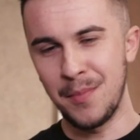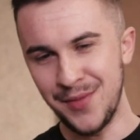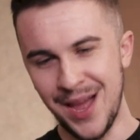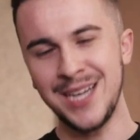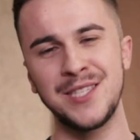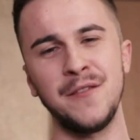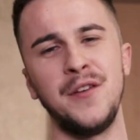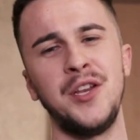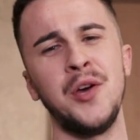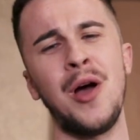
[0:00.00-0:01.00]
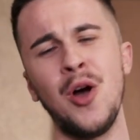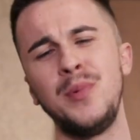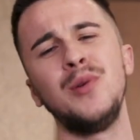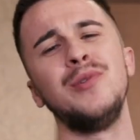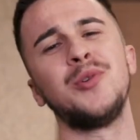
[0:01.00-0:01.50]
But that's the video. I hope
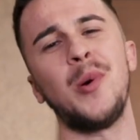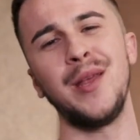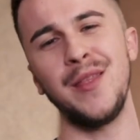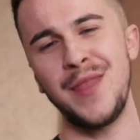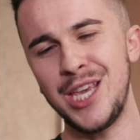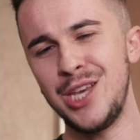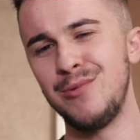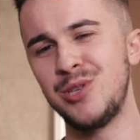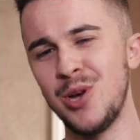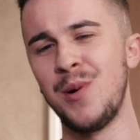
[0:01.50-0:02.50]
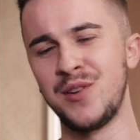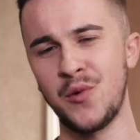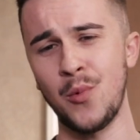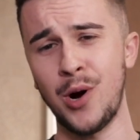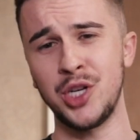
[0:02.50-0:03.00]
you enjoyed it. Thank you so much for
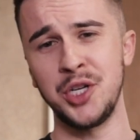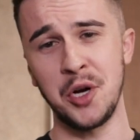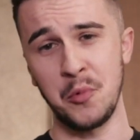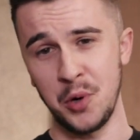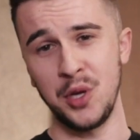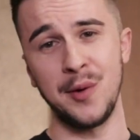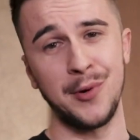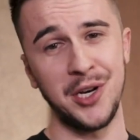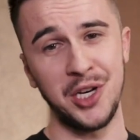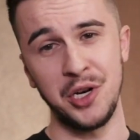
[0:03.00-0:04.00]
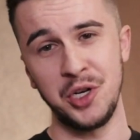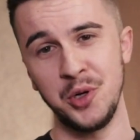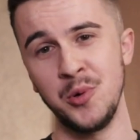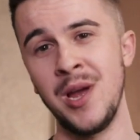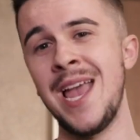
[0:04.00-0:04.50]
watching. I really appreciate
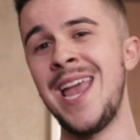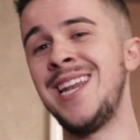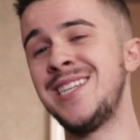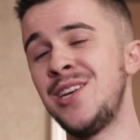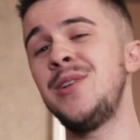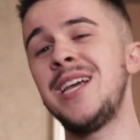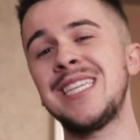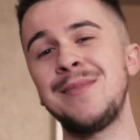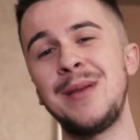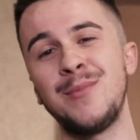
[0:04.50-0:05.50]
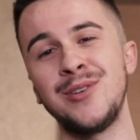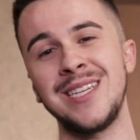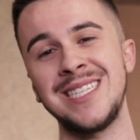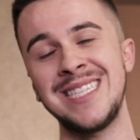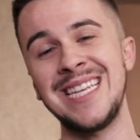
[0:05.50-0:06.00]
you. And until next time, gamers,
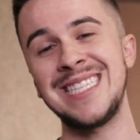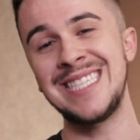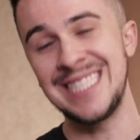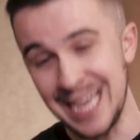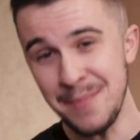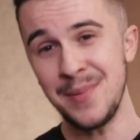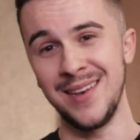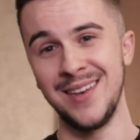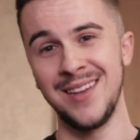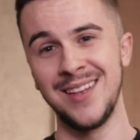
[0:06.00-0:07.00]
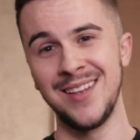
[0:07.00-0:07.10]
stay sipping